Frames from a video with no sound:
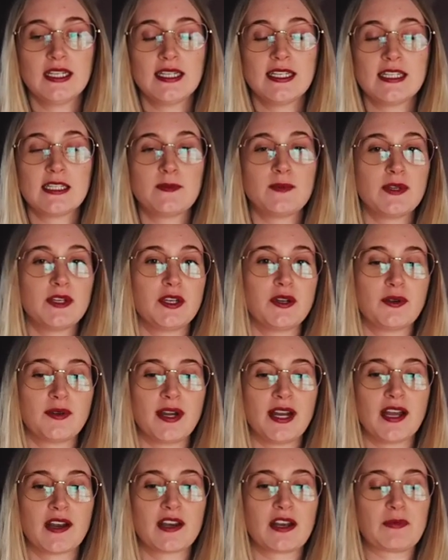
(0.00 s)
spin you
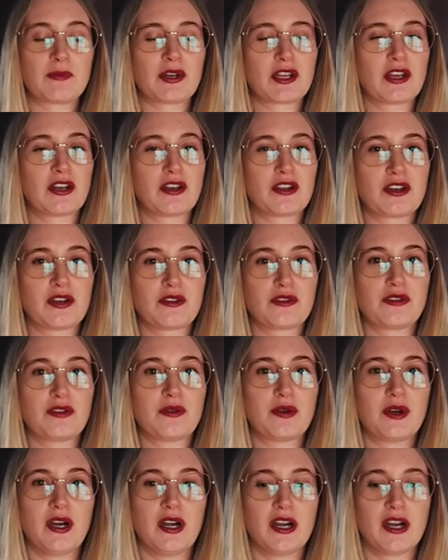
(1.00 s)
around and we're going to go through
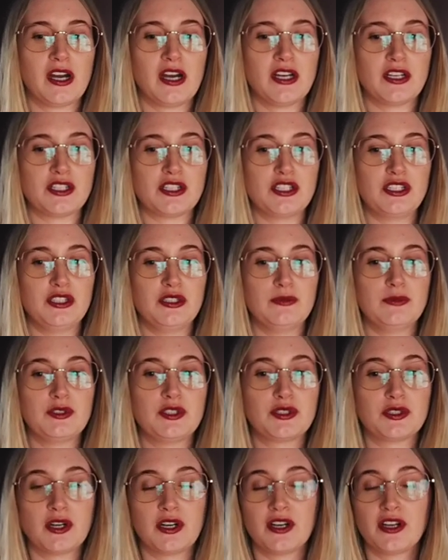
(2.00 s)
our costume
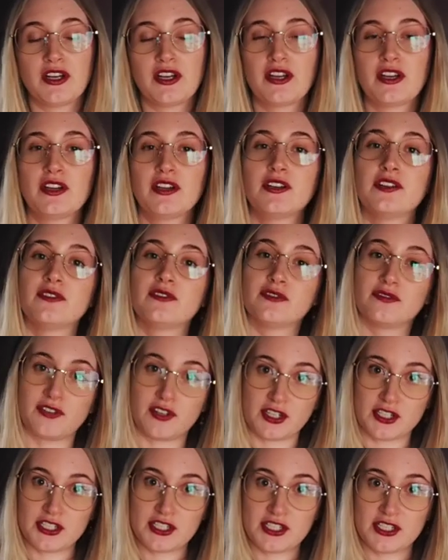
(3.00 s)
trunk
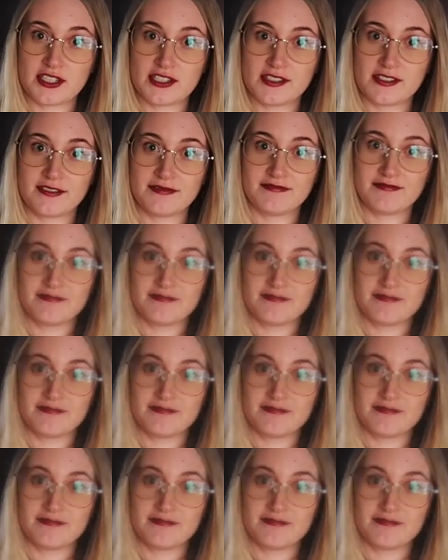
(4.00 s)
first.